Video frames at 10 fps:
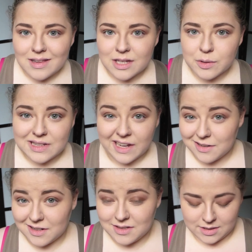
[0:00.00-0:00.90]
liquid
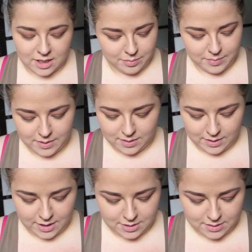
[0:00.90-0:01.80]
liner on the top
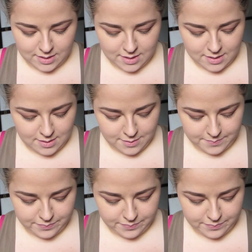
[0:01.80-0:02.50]
lash line.